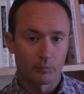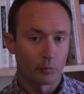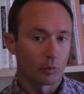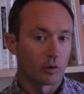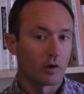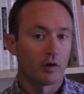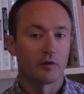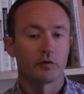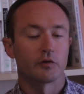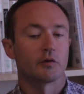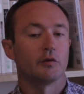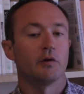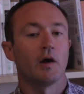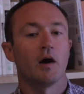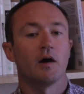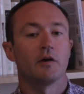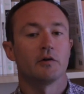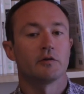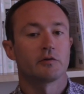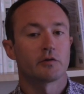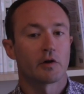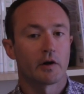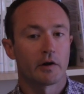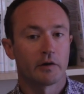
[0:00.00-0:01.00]
We're also
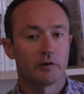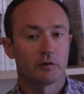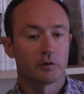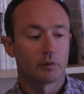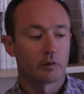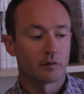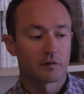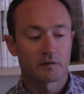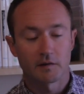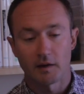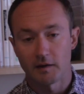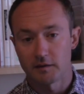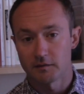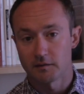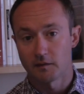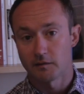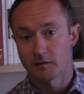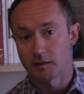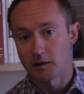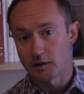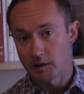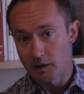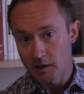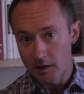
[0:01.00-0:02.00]
not trying to assess
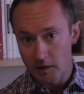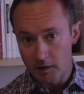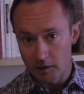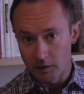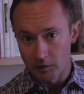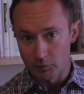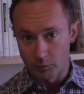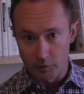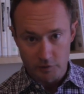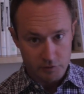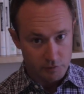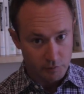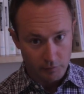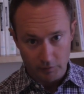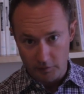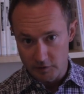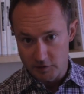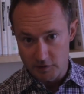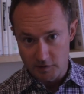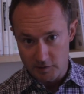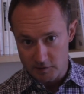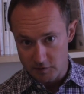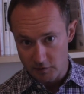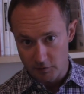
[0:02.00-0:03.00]
at the end which
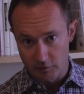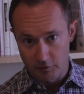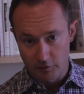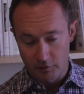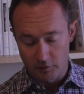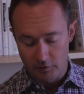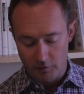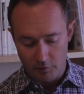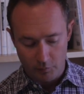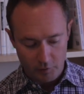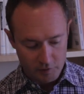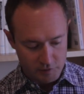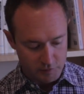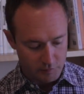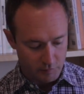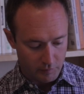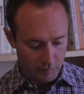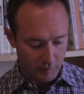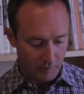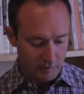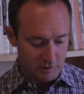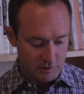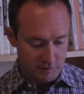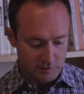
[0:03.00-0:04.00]
religions are good or which
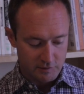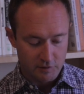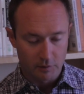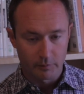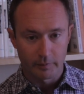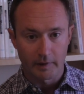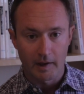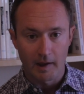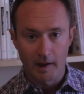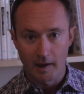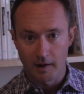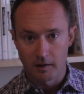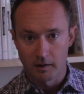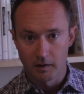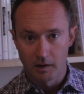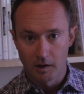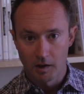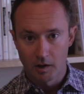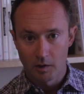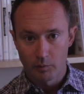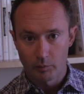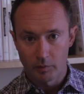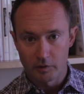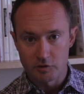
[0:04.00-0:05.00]
religions are bad,
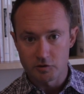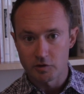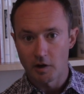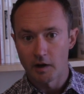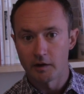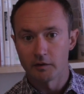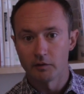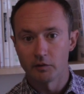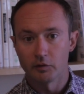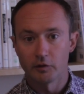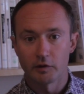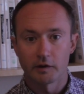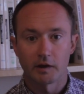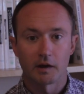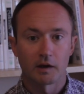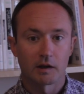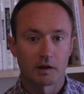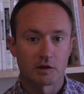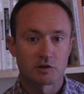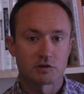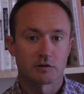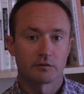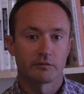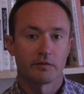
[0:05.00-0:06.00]
but trying to look at
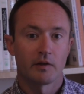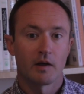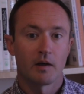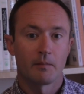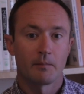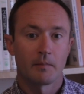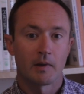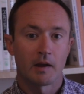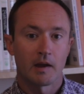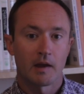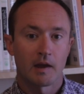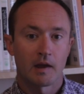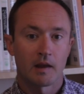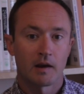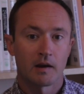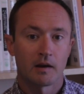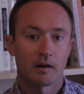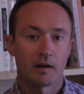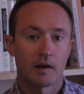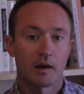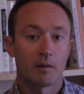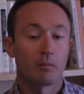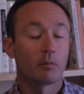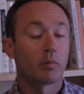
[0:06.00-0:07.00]
each of them
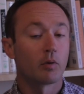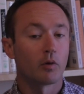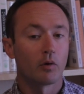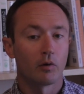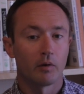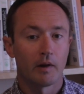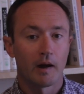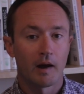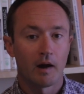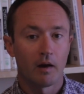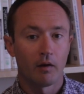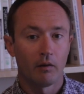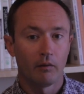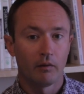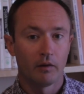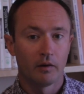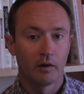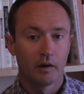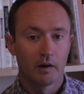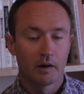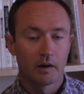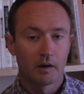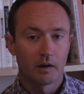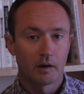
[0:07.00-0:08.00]
and pull out
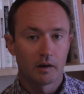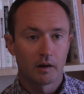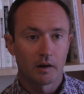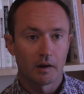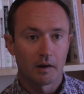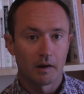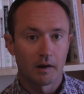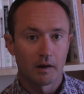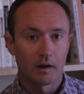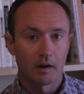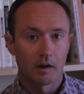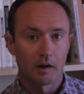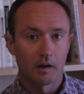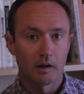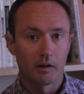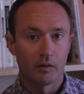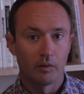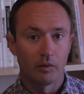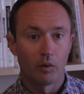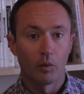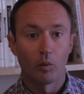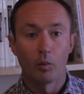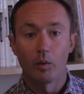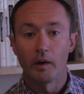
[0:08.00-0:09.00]

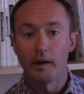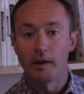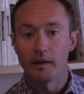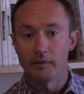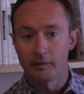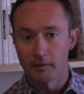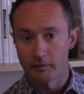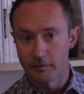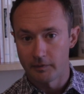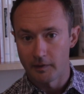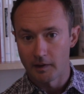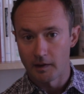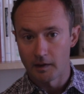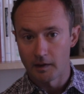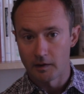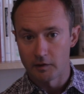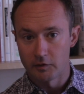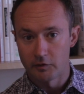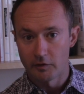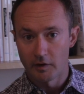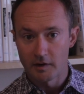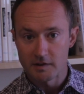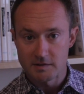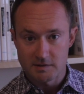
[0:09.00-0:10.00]
the way that they
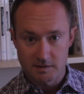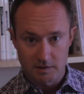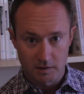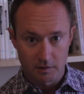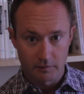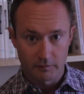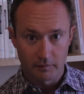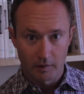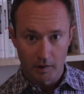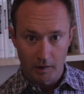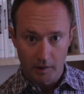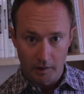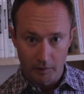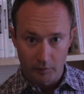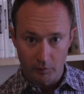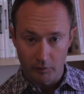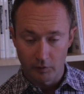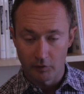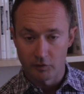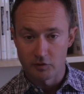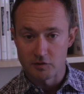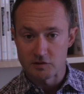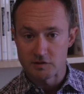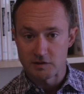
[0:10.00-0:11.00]
address the divine or
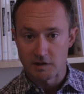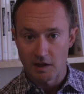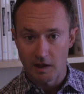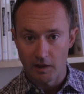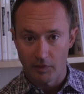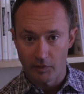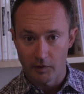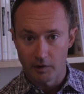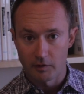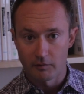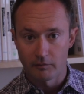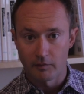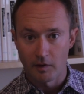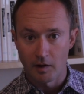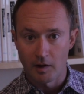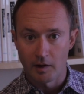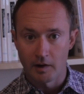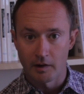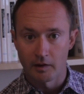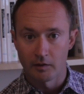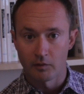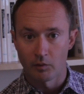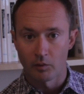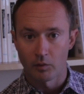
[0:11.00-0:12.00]
understand the
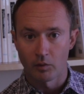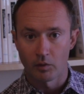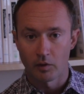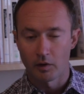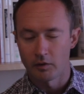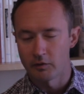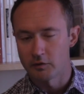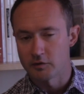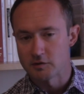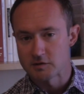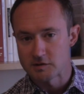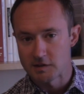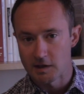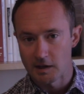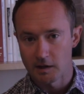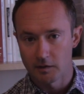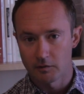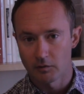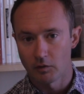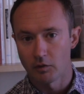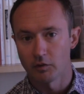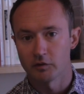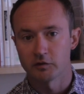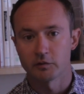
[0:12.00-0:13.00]
divine or
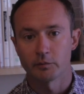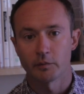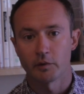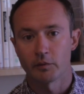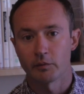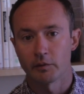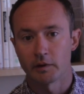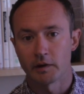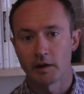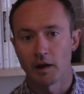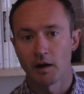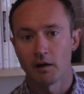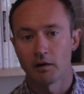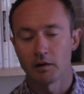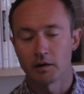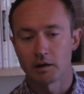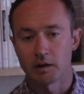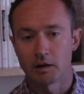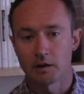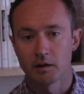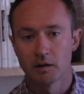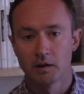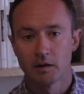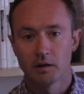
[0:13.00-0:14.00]
understand ultimate
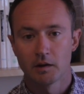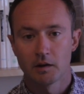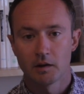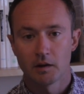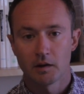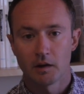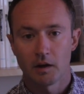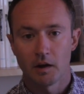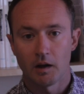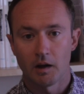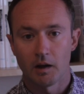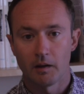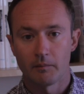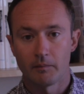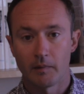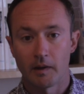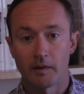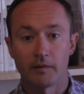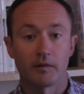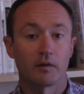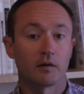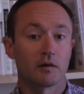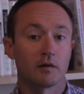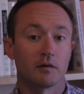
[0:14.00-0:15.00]
reality,
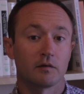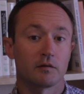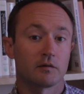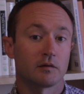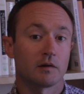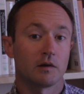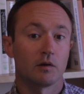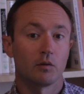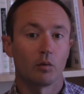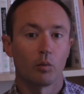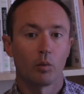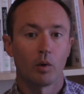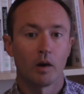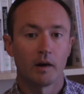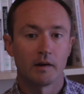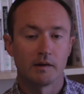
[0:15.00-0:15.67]
and then to see